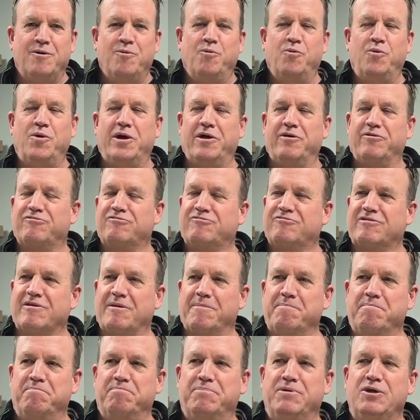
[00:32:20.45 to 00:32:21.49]
with
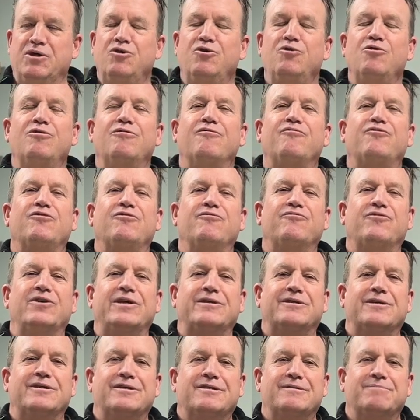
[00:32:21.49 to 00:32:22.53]
some beautiful
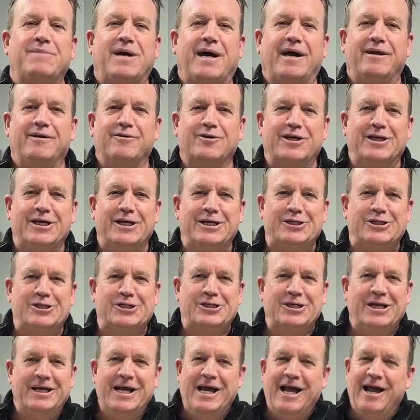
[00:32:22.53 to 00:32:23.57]
vintage model kits.